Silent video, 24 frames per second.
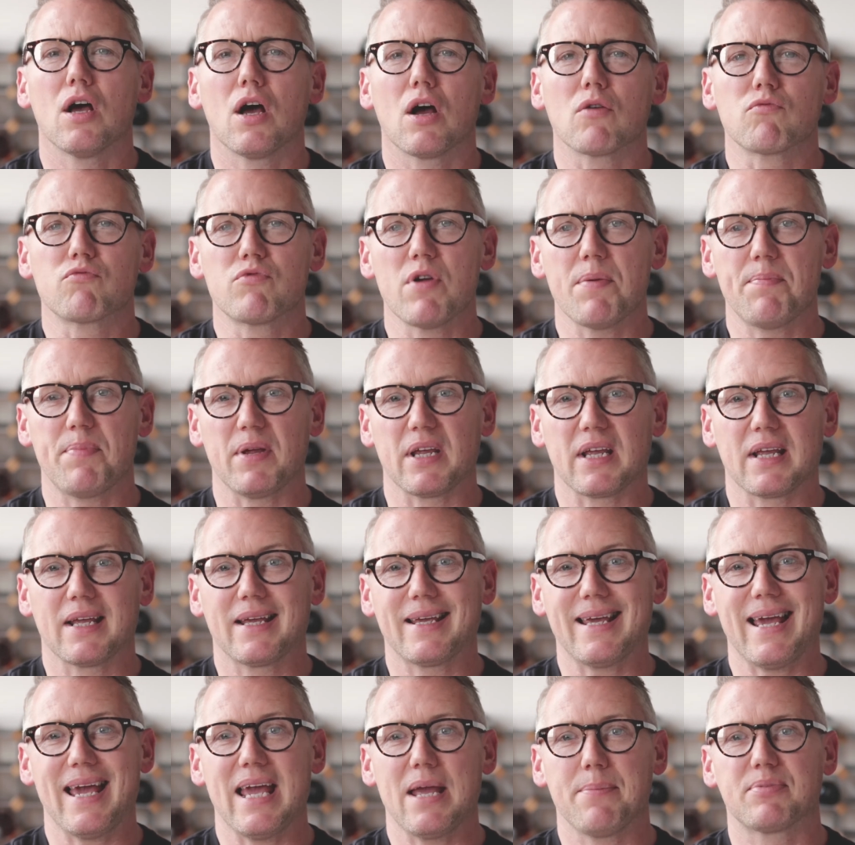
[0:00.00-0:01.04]
a ripping
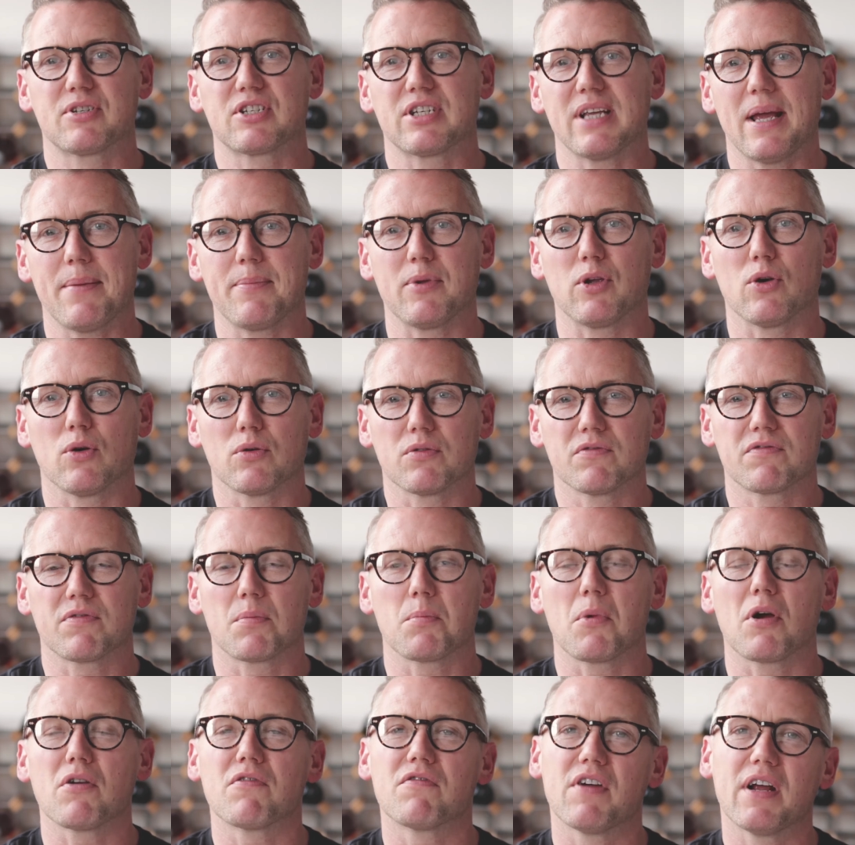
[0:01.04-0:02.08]
Cape Semillon
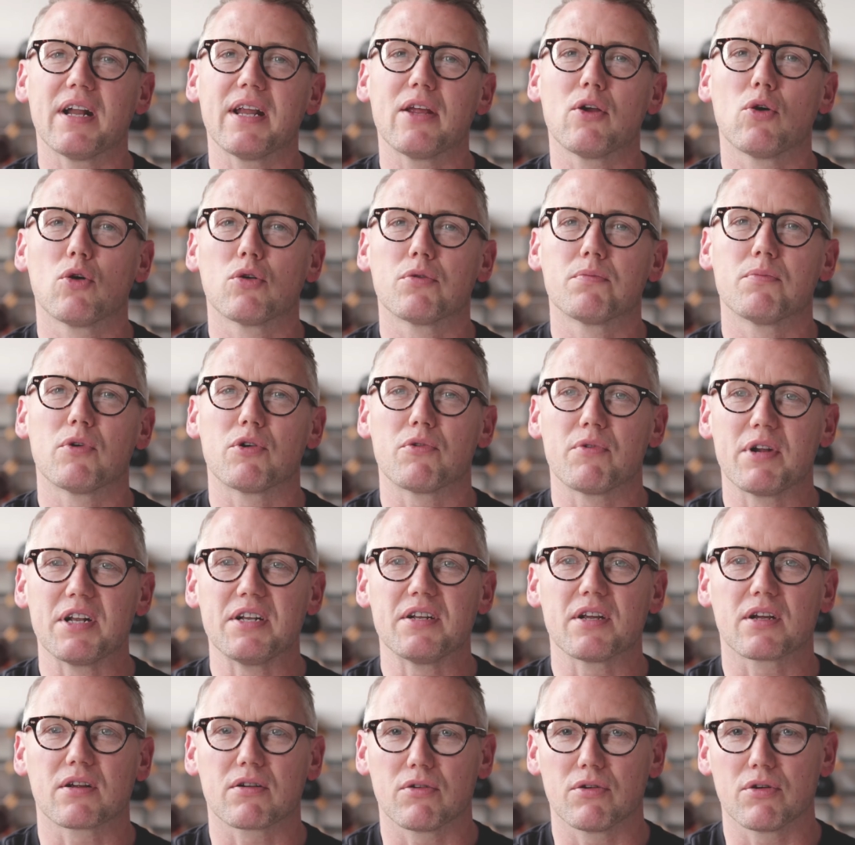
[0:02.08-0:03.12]
from our very own
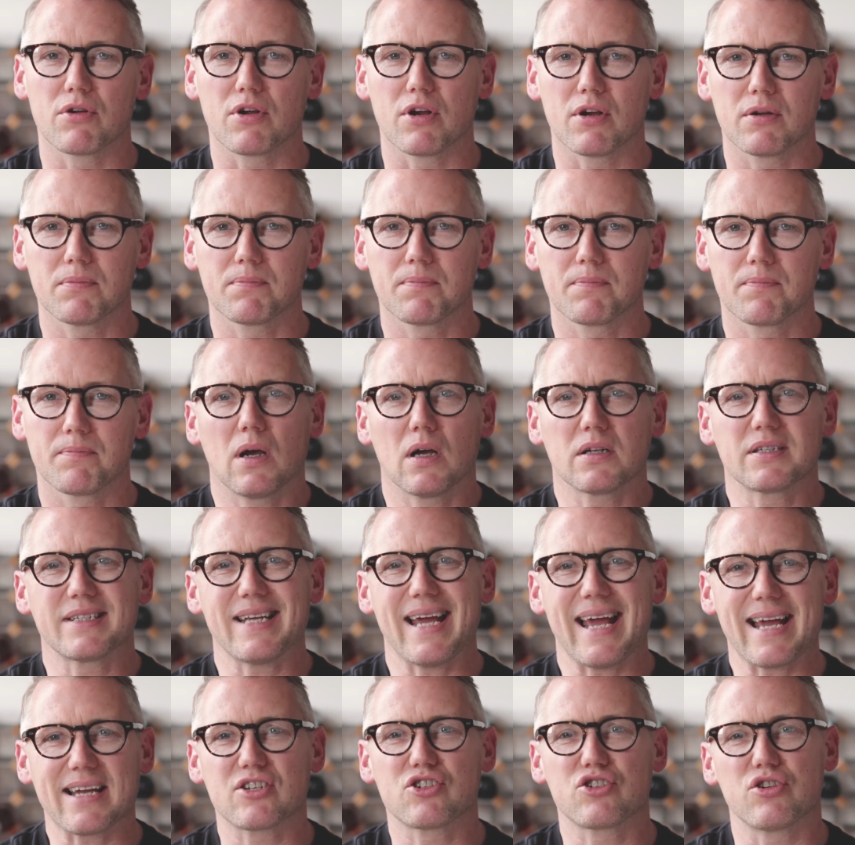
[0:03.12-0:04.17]
Marinda Kruger, a
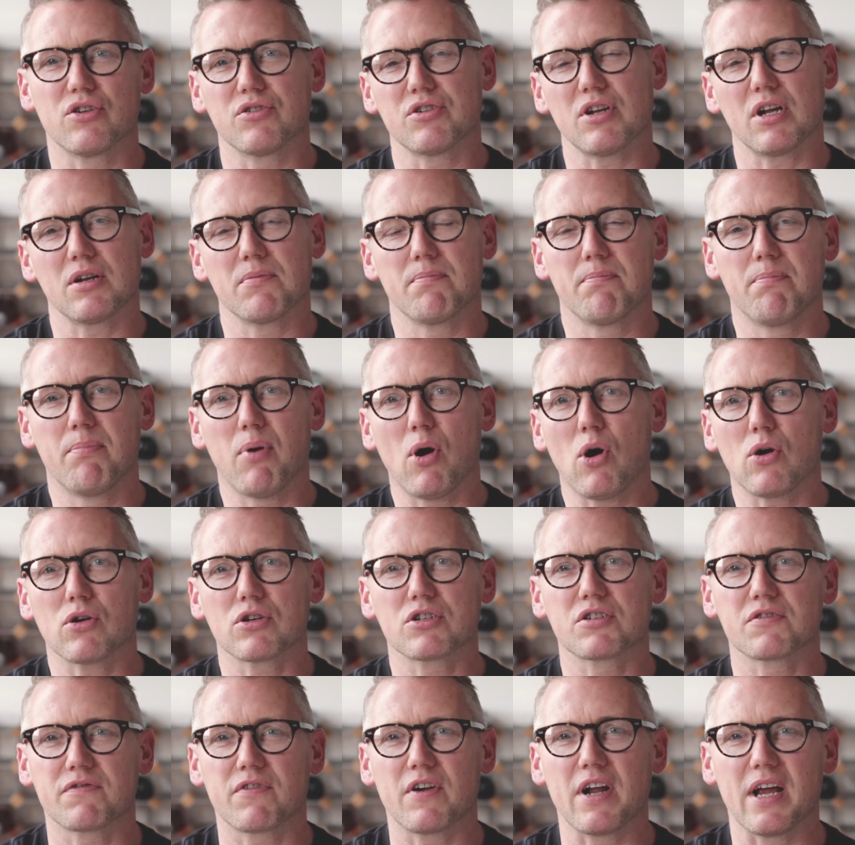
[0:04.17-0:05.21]
textured and
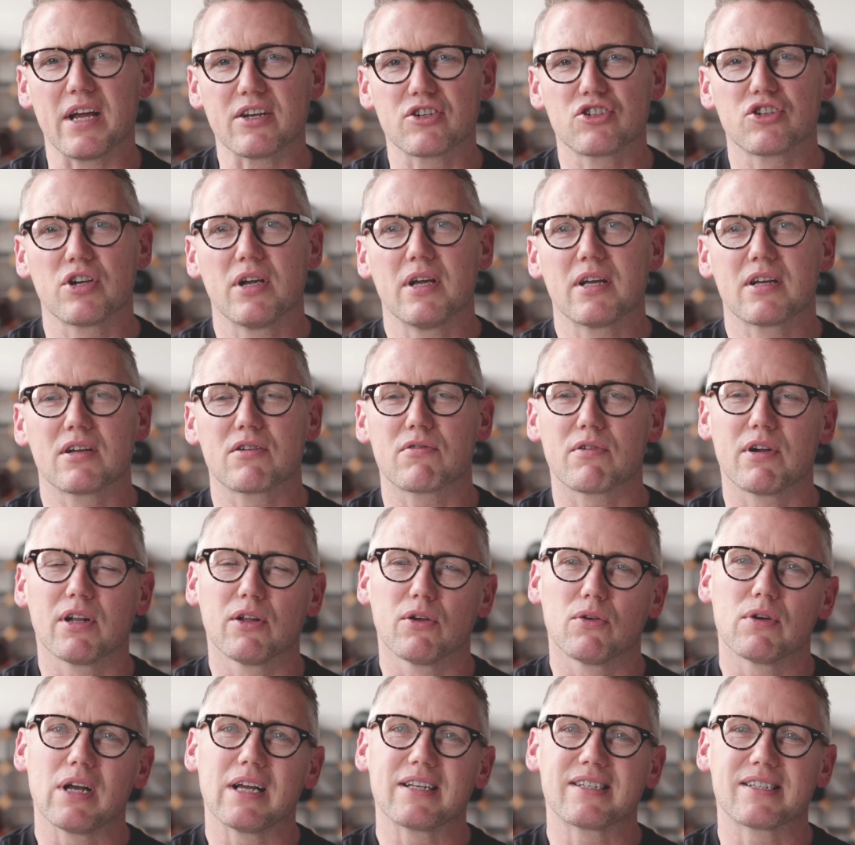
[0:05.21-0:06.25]
box fresh
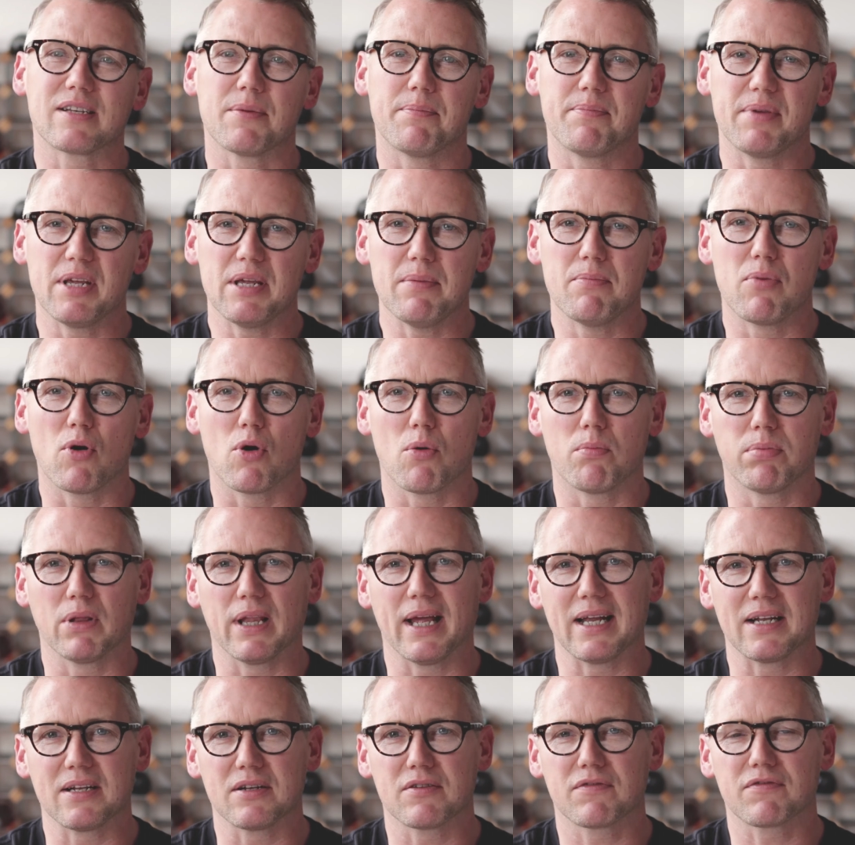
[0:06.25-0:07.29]
Grillo Zibibbo
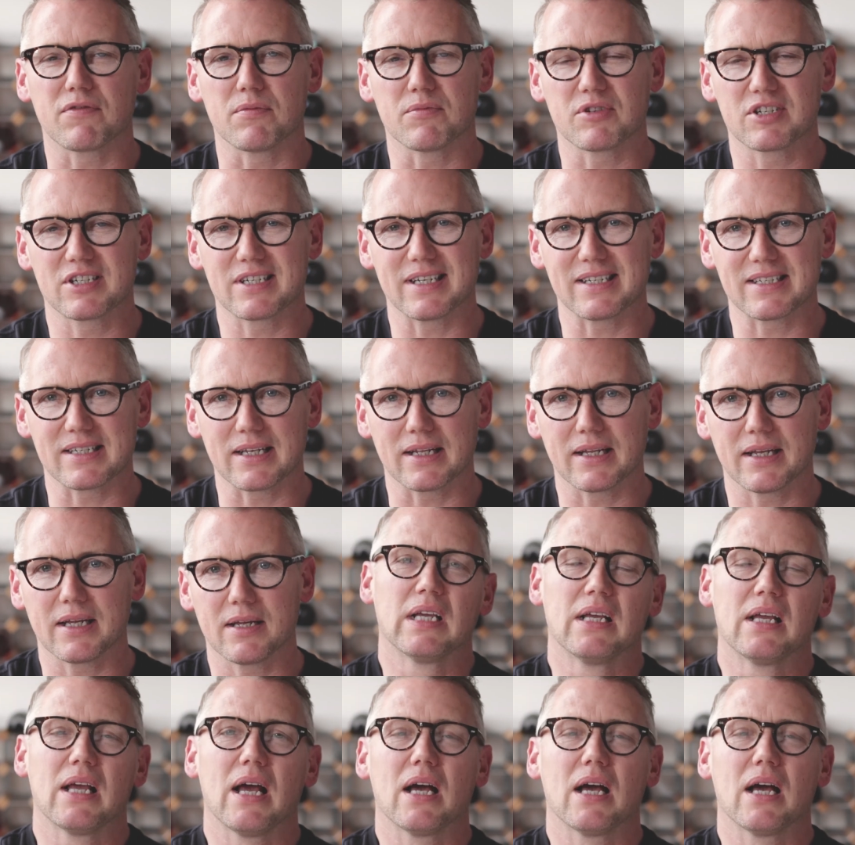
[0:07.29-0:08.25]
blend from Sicily,